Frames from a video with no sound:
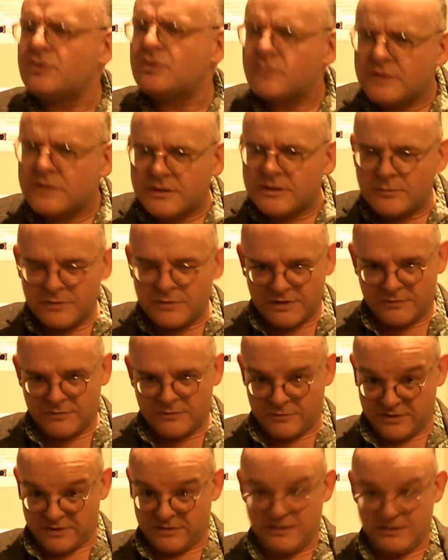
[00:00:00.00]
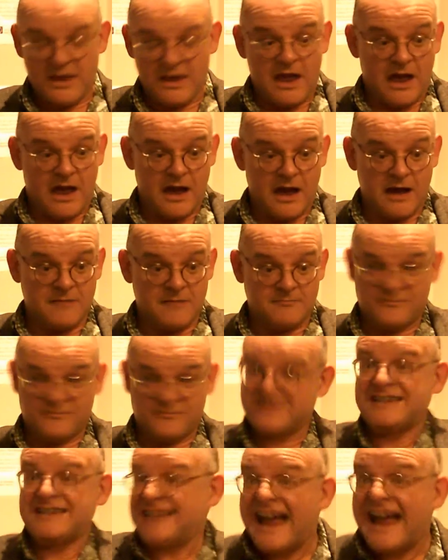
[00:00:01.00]
with
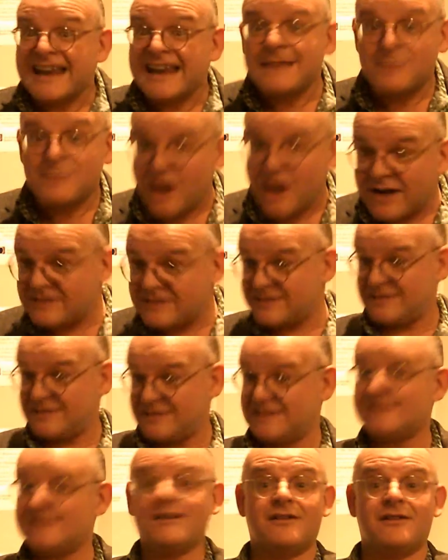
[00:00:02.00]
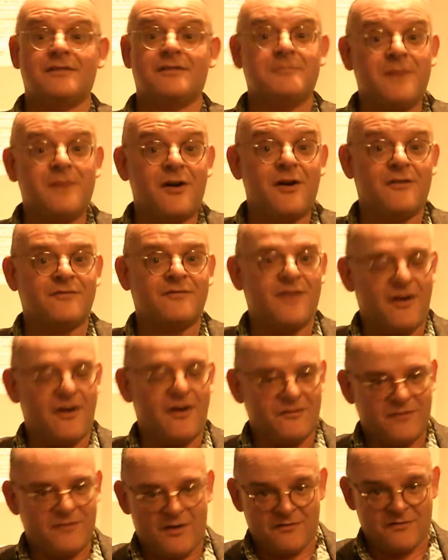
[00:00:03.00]
satanic practices of
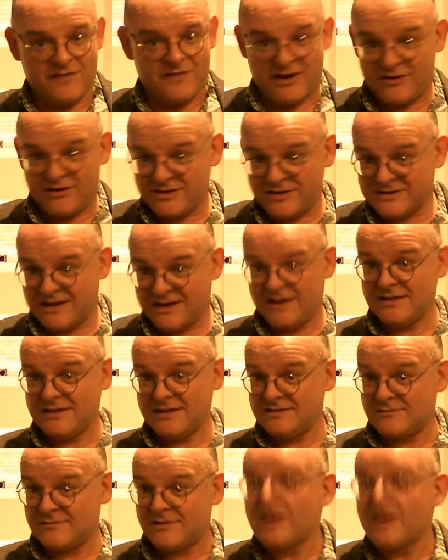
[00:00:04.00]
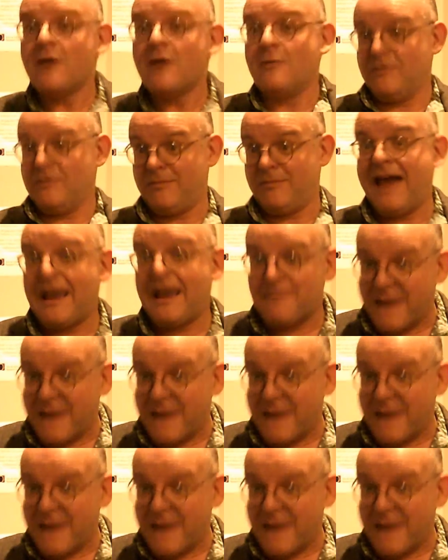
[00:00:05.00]
various kinds, with black